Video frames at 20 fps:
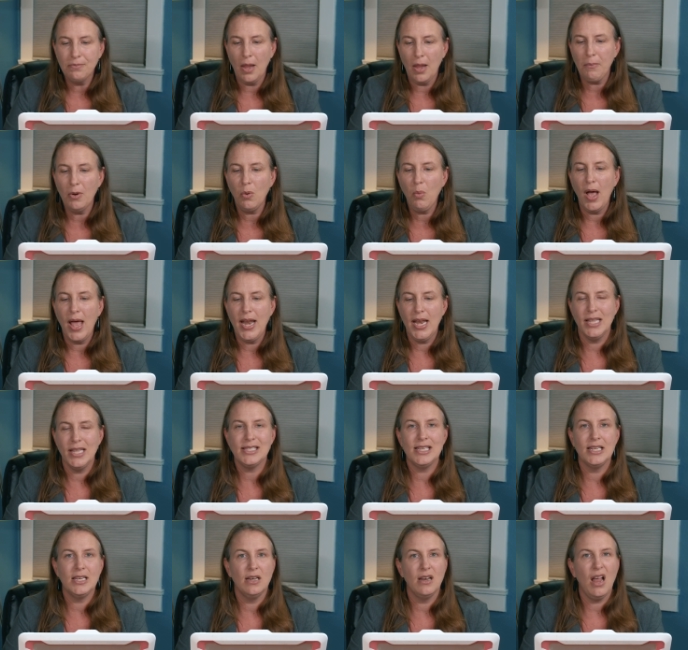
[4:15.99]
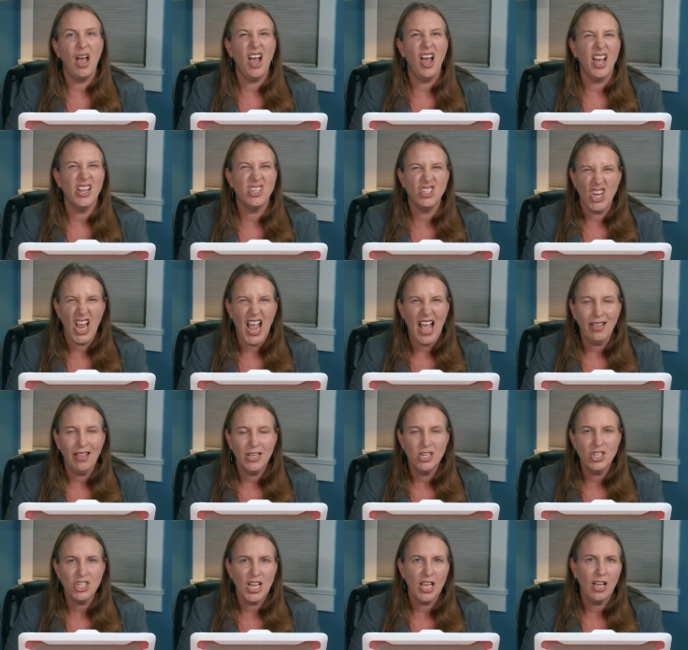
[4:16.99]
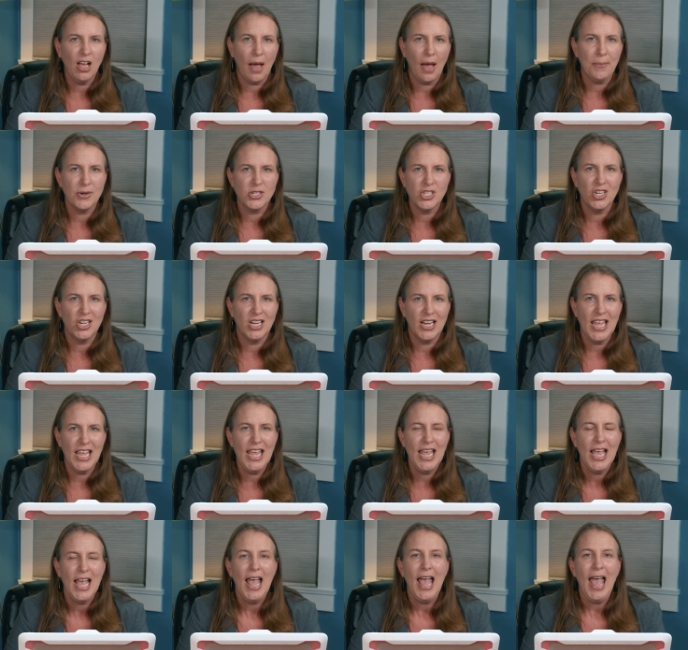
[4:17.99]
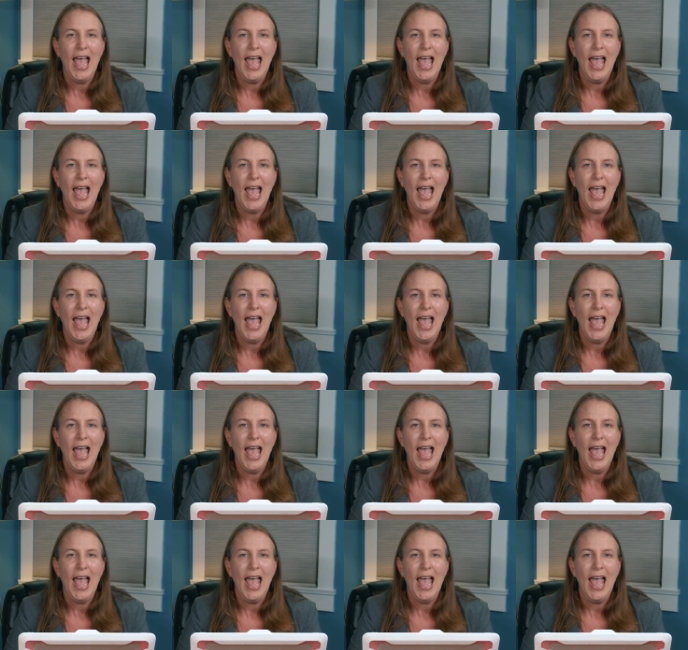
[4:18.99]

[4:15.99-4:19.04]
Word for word: Number one, it's a uh, challenging opportunity.